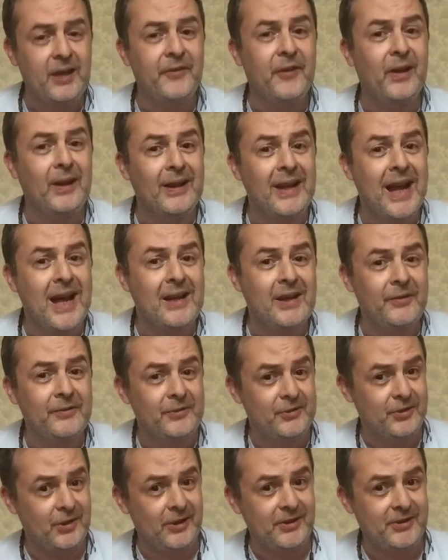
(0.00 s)
The lack
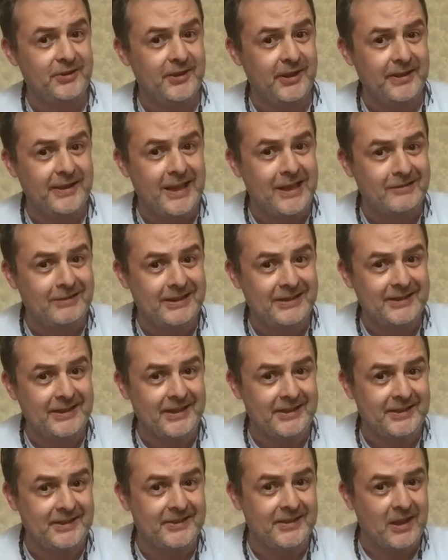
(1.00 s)
of trust that now
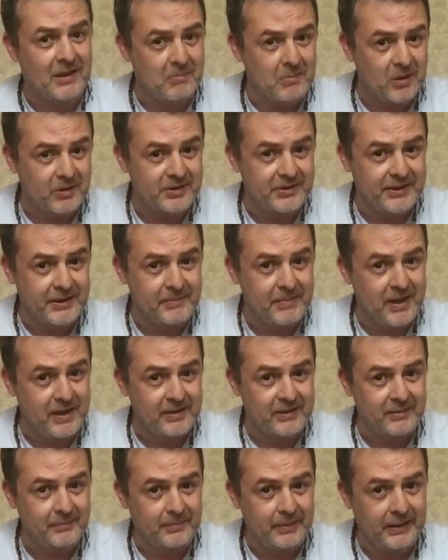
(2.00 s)
exists amongst the
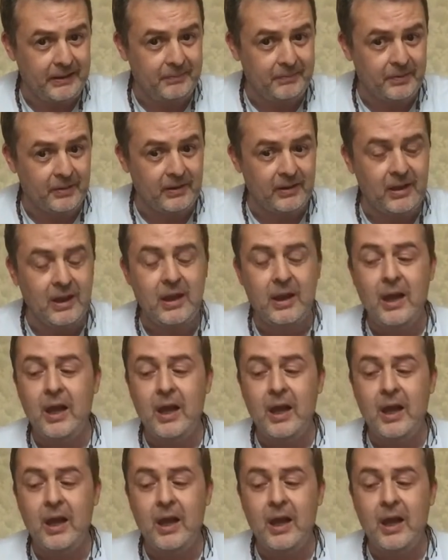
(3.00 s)
American people.